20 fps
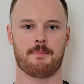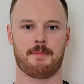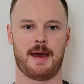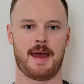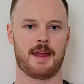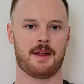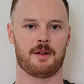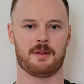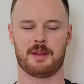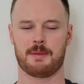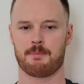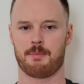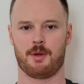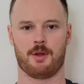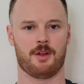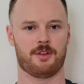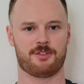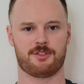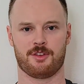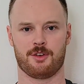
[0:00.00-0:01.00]
mail, in
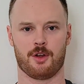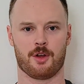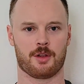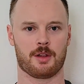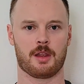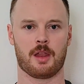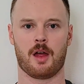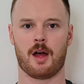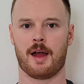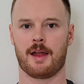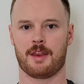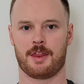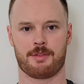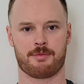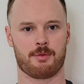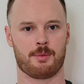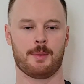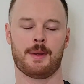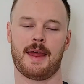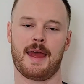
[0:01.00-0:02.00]
person, online,
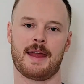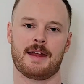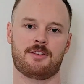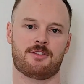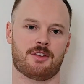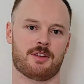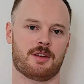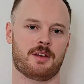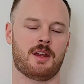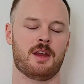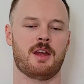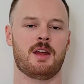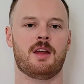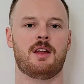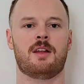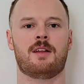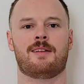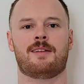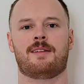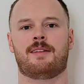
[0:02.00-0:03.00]
through an agent.
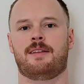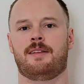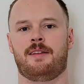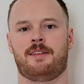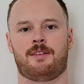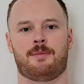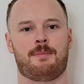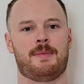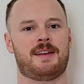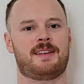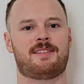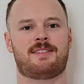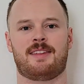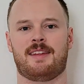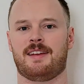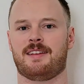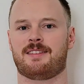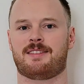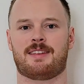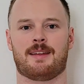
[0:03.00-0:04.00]
There's a mixed
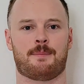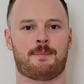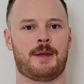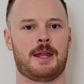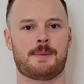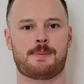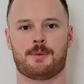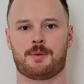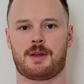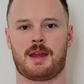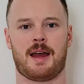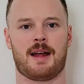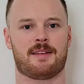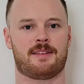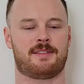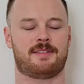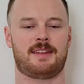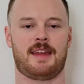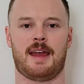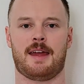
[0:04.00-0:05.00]
thing. Some people
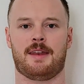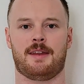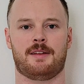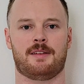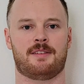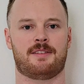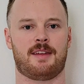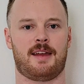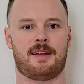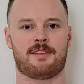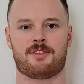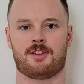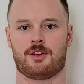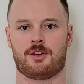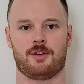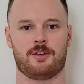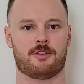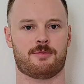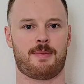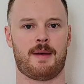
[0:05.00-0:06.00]
can't stand it and say it's a
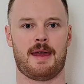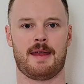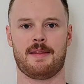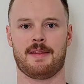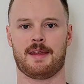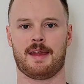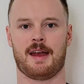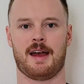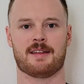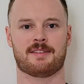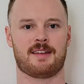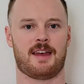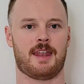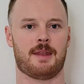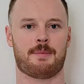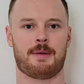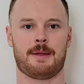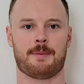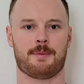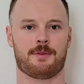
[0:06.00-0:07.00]
huge pain in the ass.
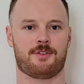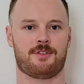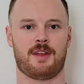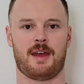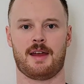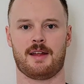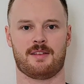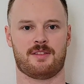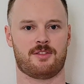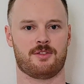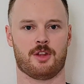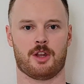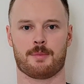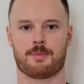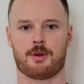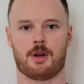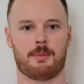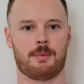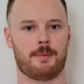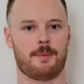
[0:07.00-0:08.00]
Other people say it's not a
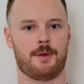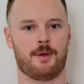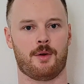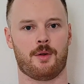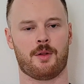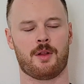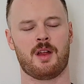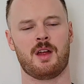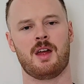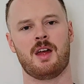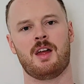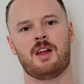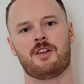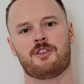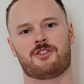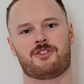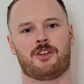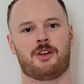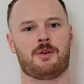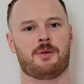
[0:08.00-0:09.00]
problem at all.
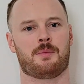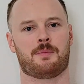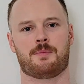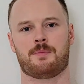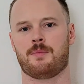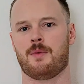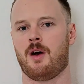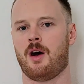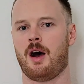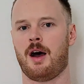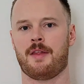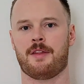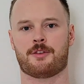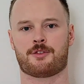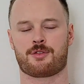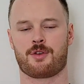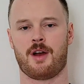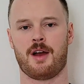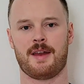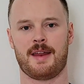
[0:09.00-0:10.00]
So either
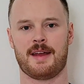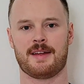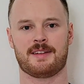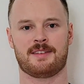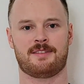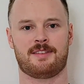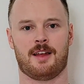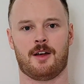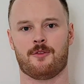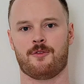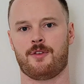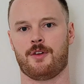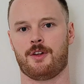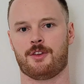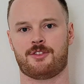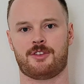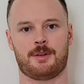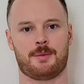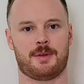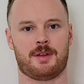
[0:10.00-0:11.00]
try it out yourself
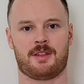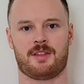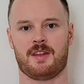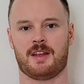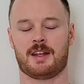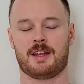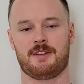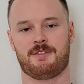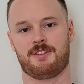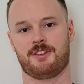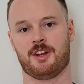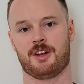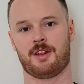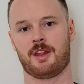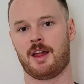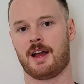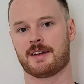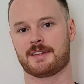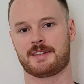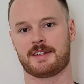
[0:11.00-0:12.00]
first, see what you think, and if you don't
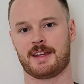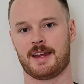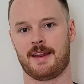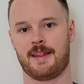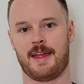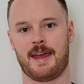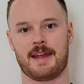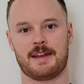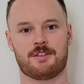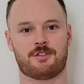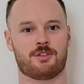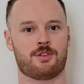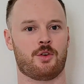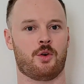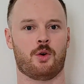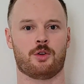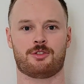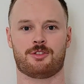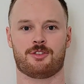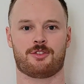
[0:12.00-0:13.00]
like it, get an agent
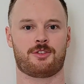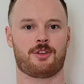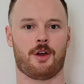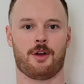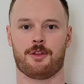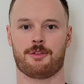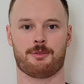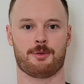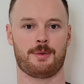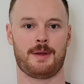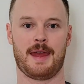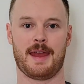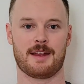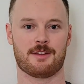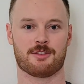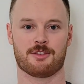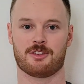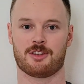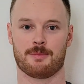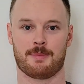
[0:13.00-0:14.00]
or just go through an
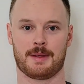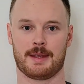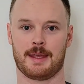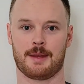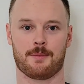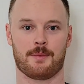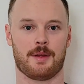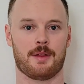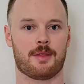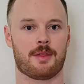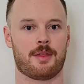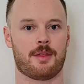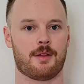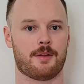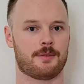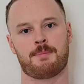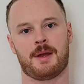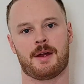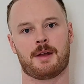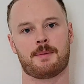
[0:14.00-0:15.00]
agent to begin with.
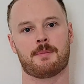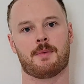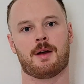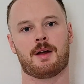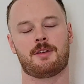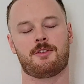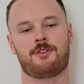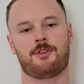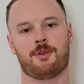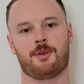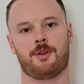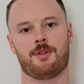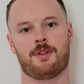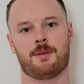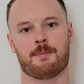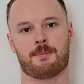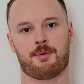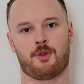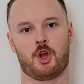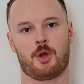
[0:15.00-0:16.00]
Bear in mind too that
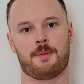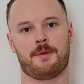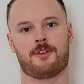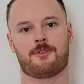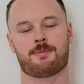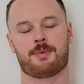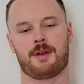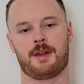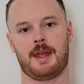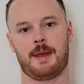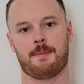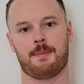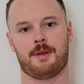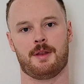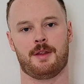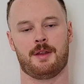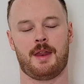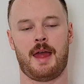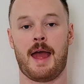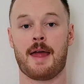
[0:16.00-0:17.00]
employment is
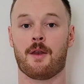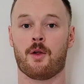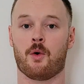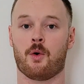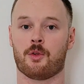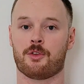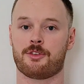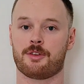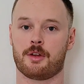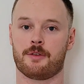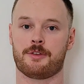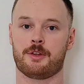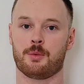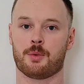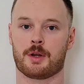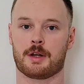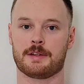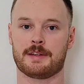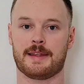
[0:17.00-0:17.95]
prohibited, and also if you want to